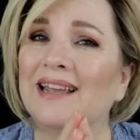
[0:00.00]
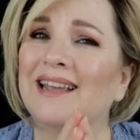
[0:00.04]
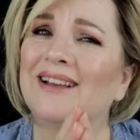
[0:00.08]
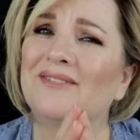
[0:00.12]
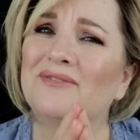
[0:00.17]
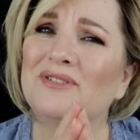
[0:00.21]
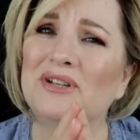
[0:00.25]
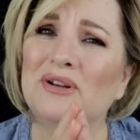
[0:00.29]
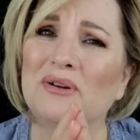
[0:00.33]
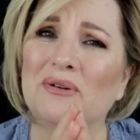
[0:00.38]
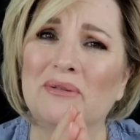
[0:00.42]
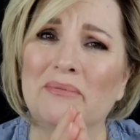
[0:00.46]

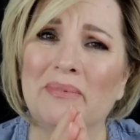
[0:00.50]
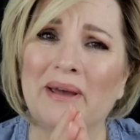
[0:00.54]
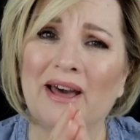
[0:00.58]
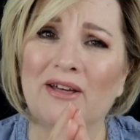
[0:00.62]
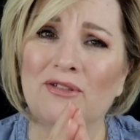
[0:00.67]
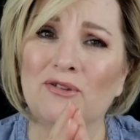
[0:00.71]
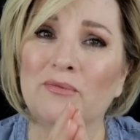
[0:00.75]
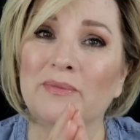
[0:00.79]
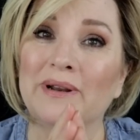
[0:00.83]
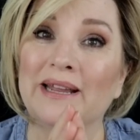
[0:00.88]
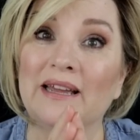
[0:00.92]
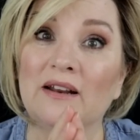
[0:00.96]
have to go to the
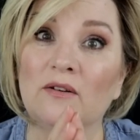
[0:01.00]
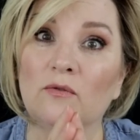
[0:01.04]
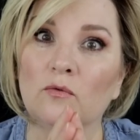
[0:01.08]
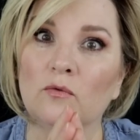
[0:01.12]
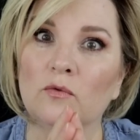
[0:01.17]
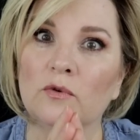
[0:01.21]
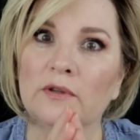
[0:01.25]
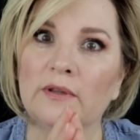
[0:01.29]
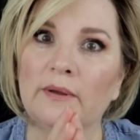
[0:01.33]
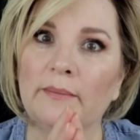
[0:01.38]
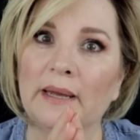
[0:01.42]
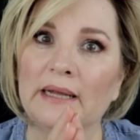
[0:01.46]
bathroom and I get a
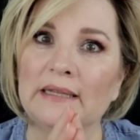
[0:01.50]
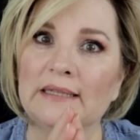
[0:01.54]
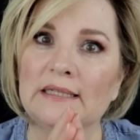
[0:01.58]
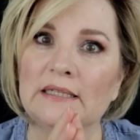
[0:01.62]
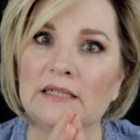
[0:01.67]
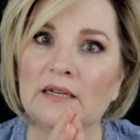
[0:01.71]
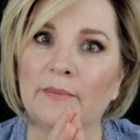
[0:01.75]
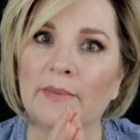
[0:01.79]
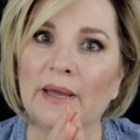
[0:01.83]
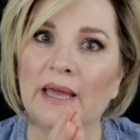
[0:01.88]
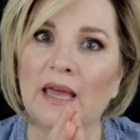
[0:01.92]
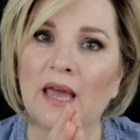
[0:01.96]
really bad
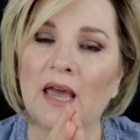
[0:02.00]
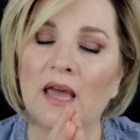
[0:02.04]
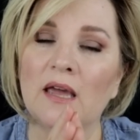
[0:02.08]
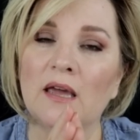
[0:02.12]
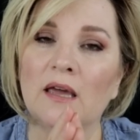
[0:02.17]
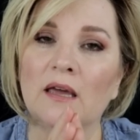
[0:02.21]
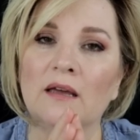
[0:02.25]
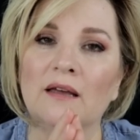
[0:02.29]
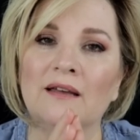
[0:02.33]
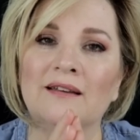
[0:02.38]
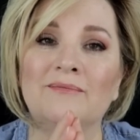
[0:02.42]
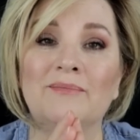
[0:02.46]
stomach
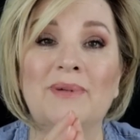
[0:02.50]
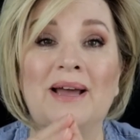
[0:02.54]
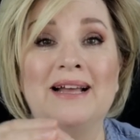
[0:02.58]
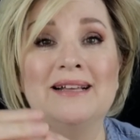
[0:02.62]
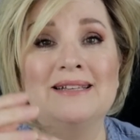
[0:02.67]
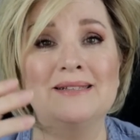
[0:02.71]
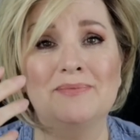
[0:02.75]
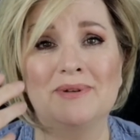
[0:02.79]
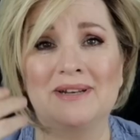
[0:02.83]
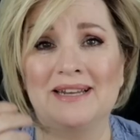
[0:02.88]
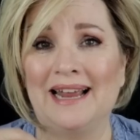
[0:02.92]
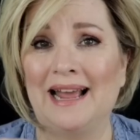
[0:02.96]
ache. My
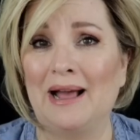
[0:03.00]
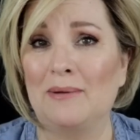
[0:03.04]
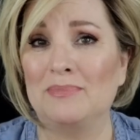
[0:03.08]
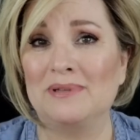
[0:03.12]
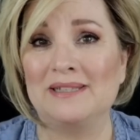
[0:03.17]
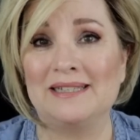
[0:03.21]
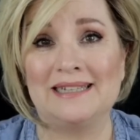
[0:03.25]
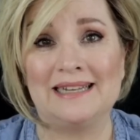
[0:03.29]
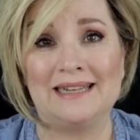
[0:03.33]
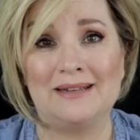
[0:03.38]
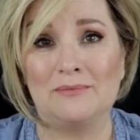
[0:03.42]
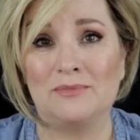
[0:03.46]
husband, it
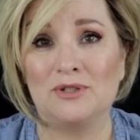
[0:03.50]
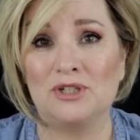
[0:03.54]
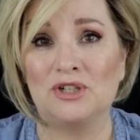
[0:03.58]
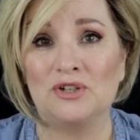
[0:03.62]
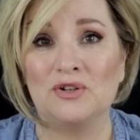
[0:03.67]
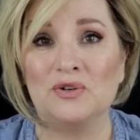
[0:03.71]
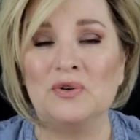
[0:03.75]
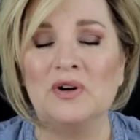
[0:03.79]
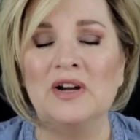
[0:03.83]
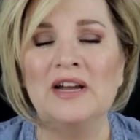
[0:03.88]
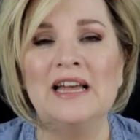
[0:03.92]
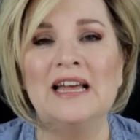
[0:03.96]
happens to him
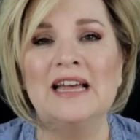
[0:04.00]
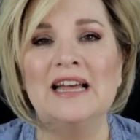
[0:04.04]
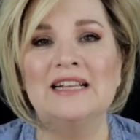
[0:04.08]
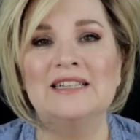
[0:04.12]
too.